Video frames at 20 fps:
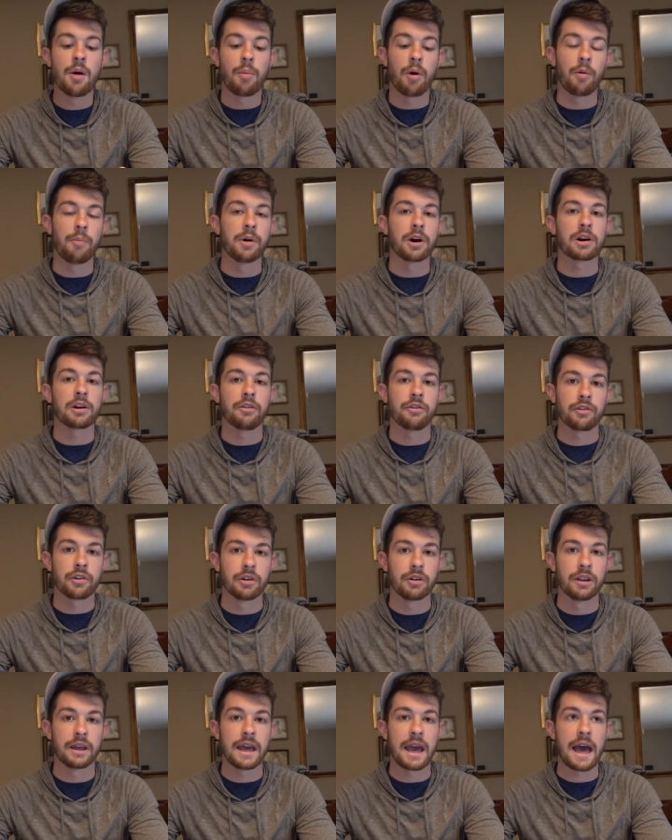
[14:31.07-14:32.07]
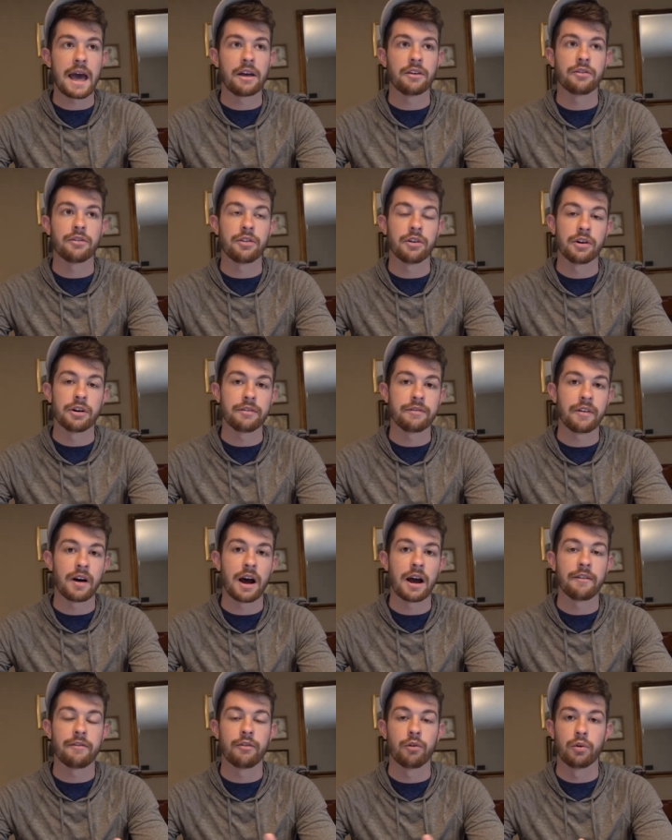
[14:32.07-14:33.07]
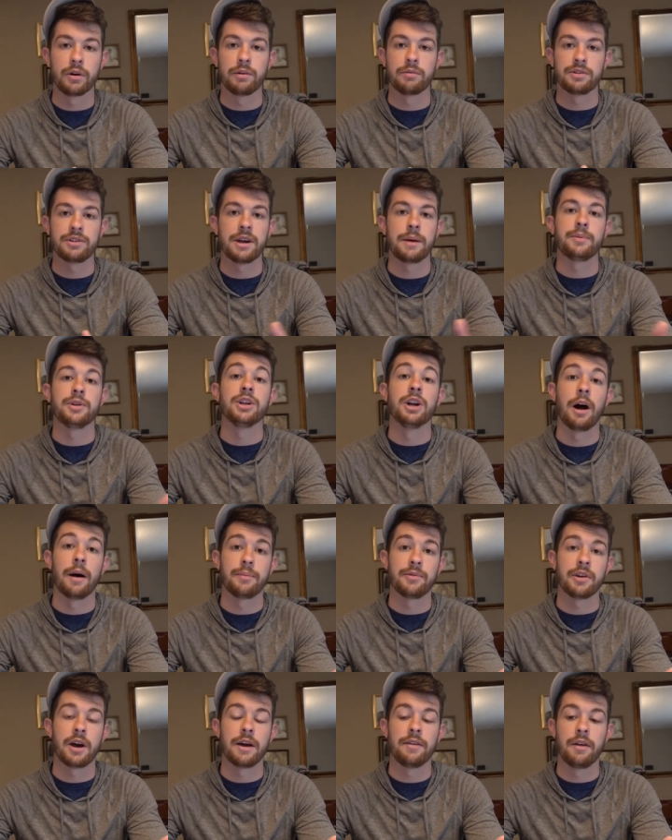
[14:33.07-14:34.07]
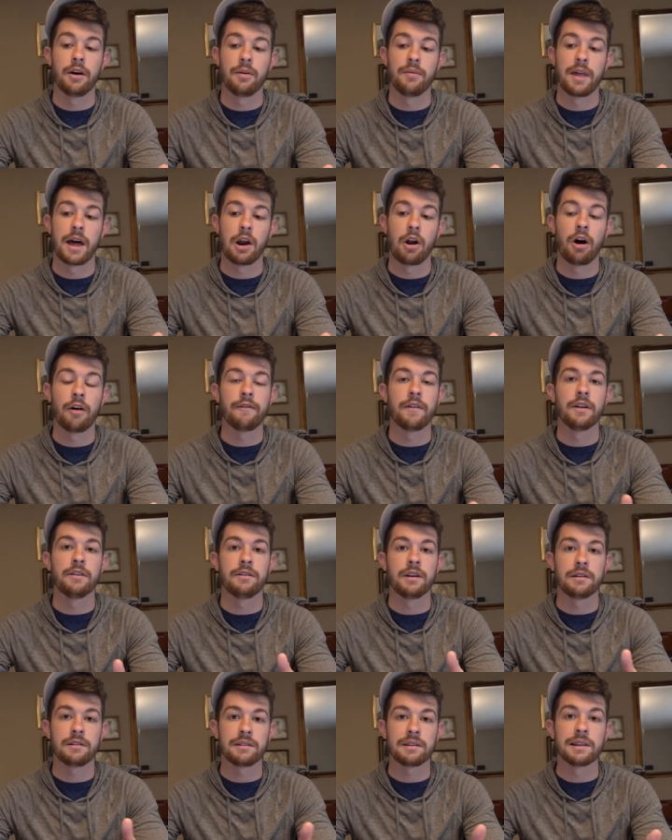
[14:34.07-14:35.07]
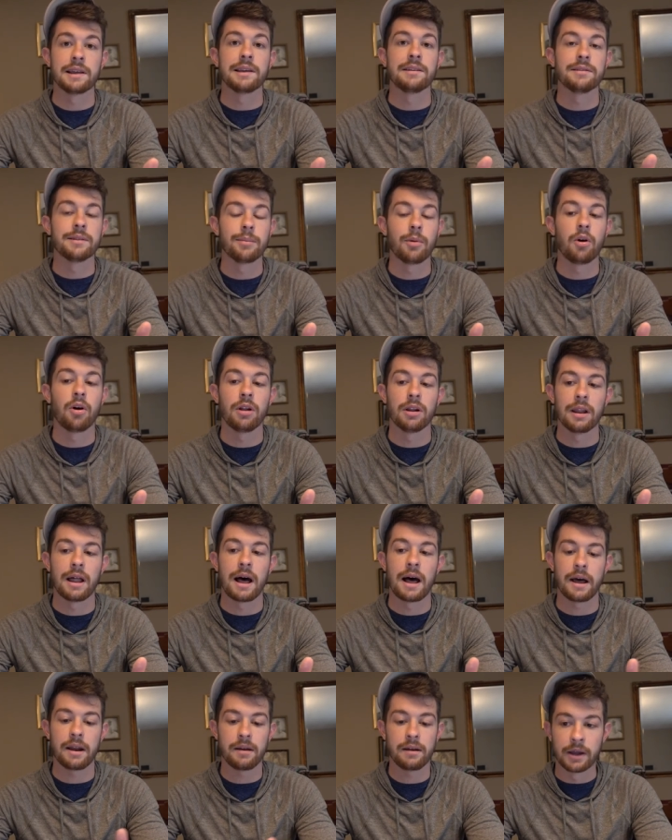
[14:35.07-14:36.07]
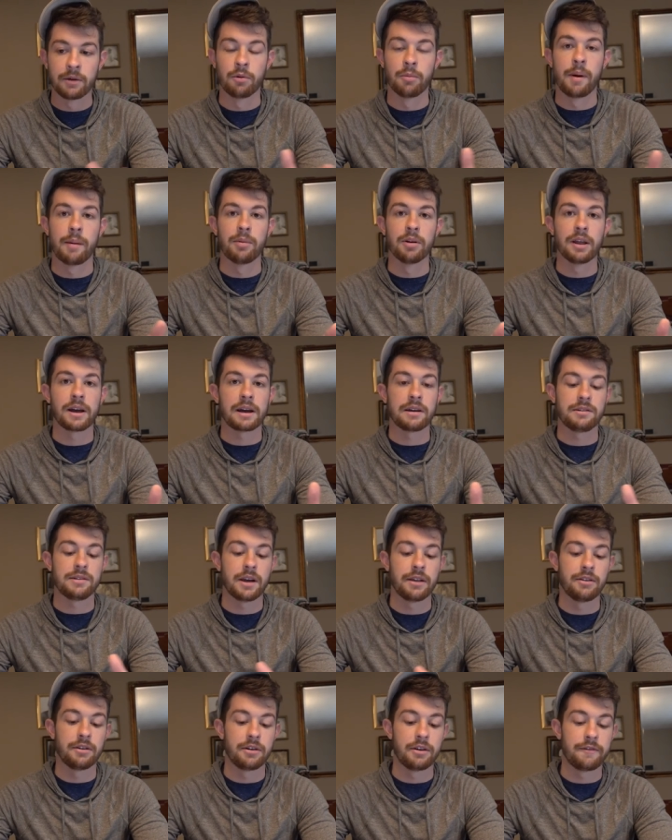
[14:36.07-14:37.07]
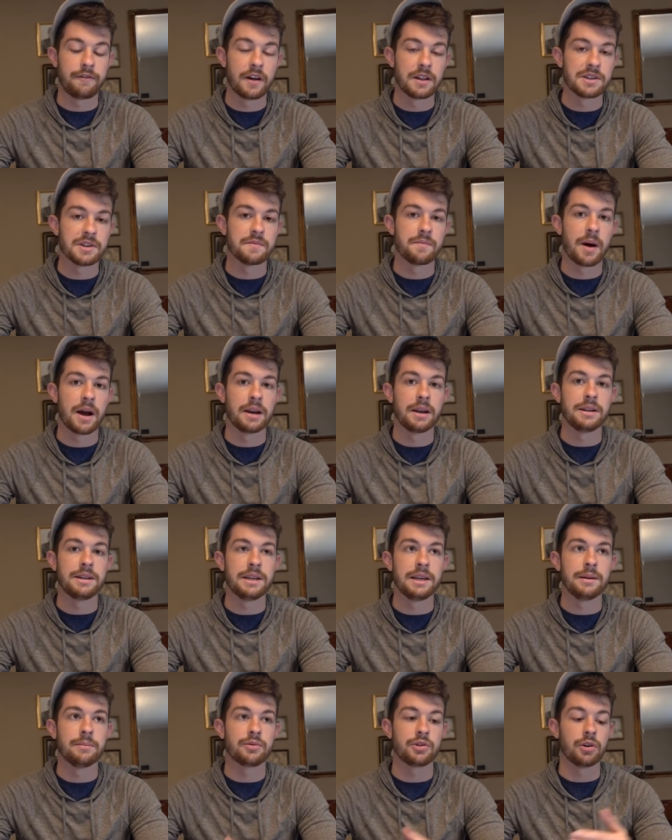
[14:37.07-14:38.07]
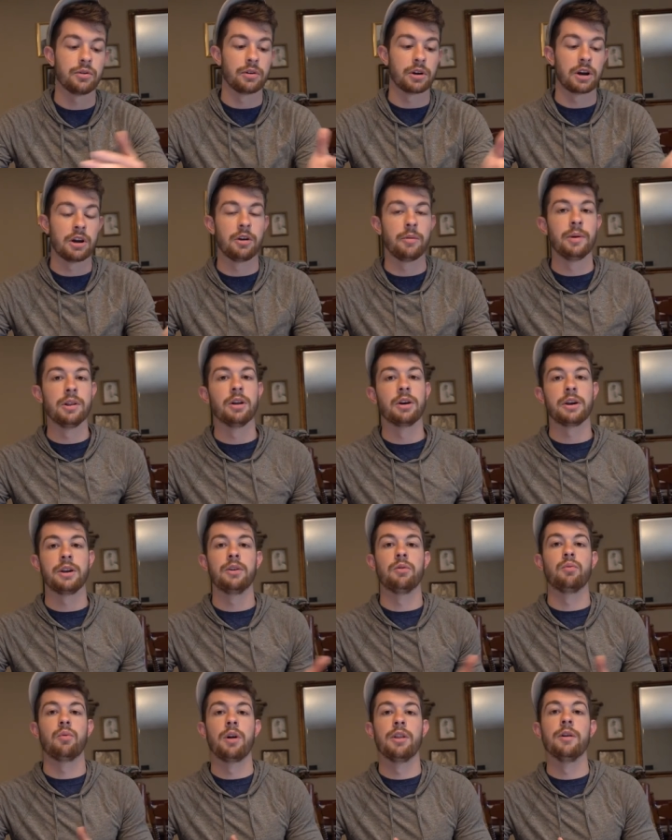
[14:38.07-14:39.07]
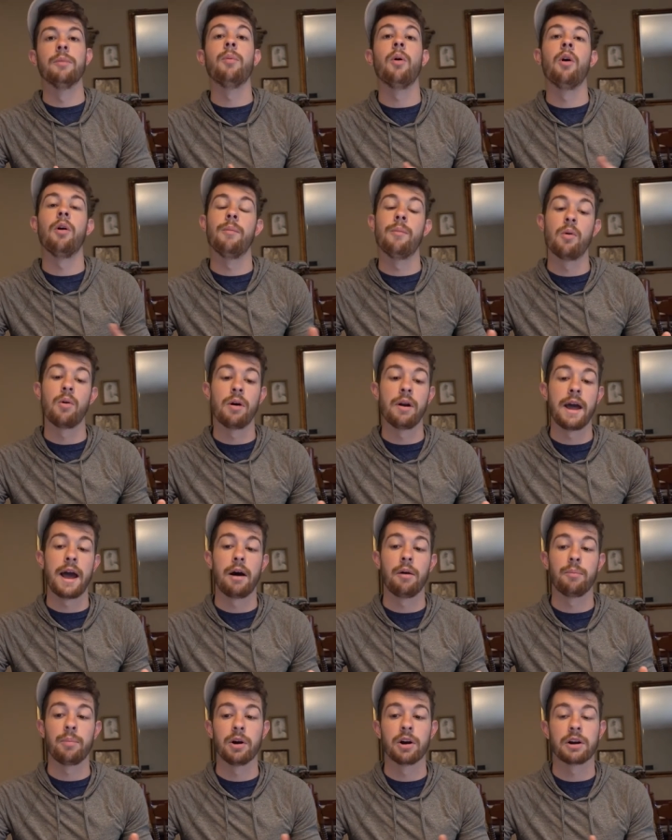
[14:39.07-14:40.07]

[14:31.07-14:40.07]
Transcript: Paul Perkins certainly has 35, 40 reception upside, though, in that offense that slings the ball a lot. And remember, like I said, they're defensive minded team, so they're going to be looking to run the ball more now.